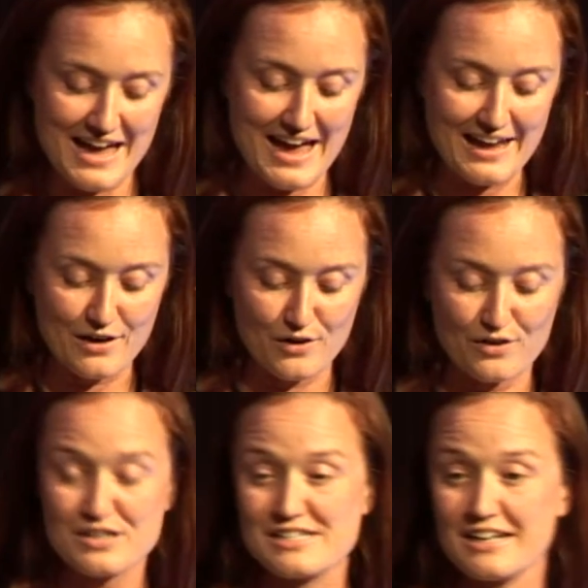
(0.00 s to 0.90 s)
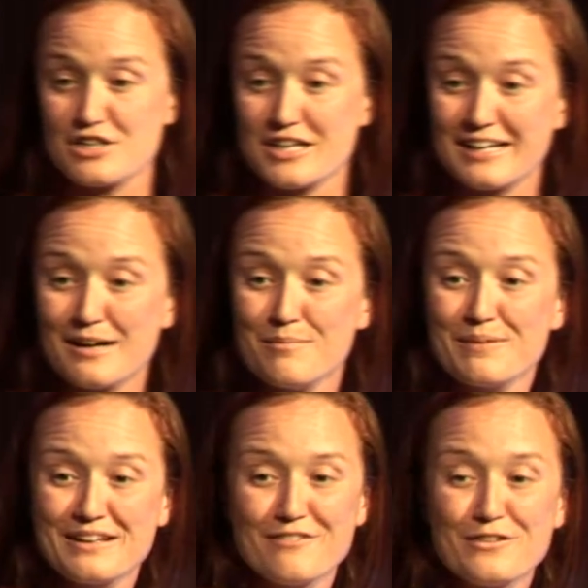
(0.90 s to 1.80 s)
and her son Jacob,
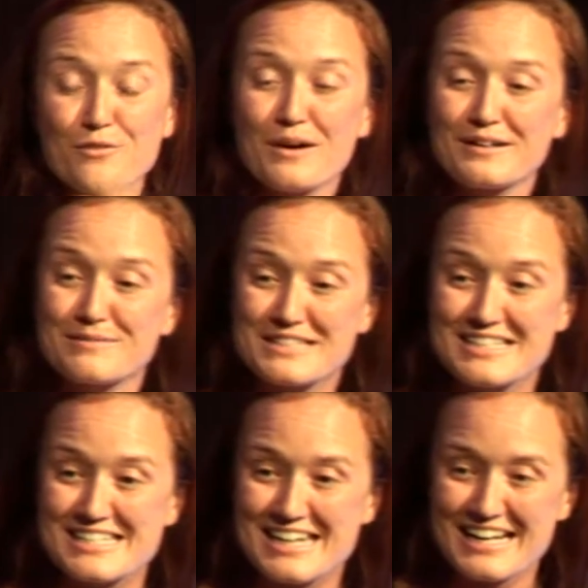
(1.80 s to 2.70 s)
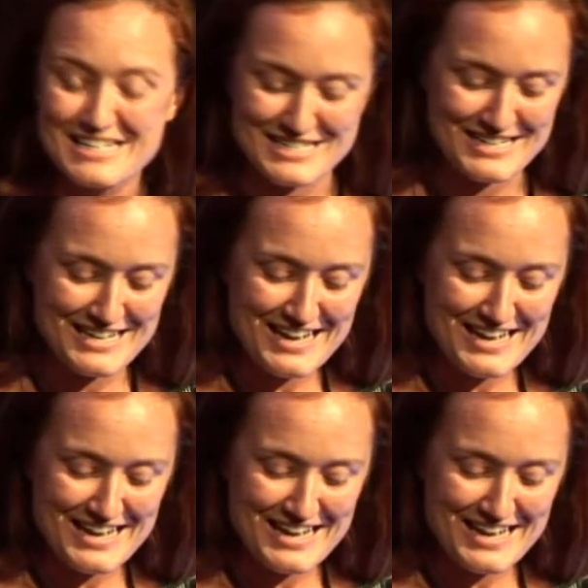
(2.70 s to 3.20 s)
if you're welcome to the stage.